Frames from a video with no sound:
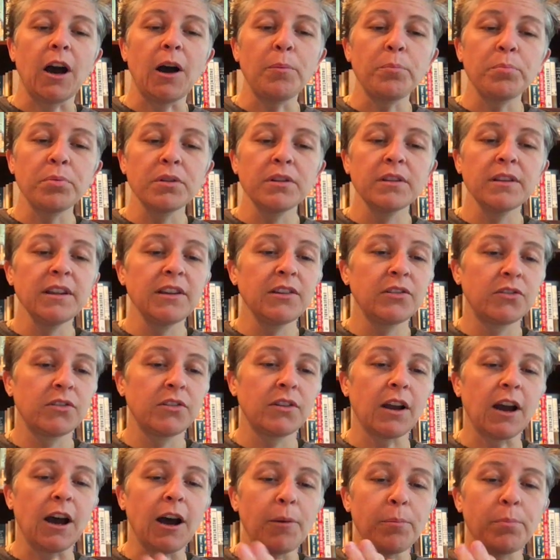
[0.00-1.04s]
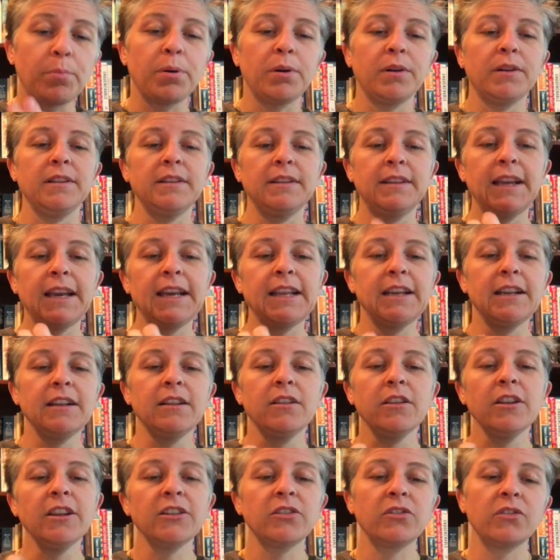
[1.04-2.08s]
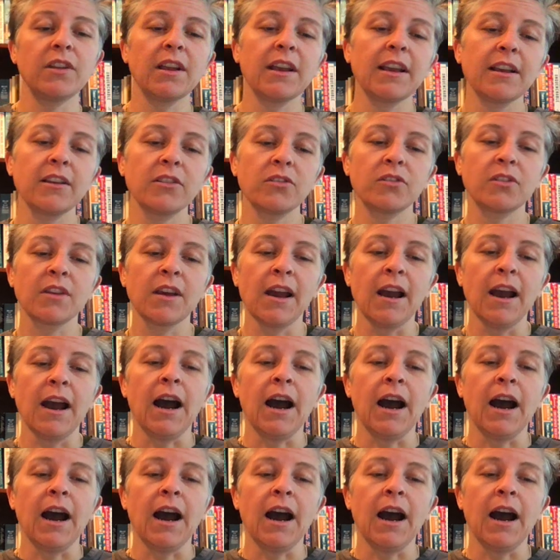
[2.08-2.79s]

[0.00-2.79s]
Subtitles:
updated listings.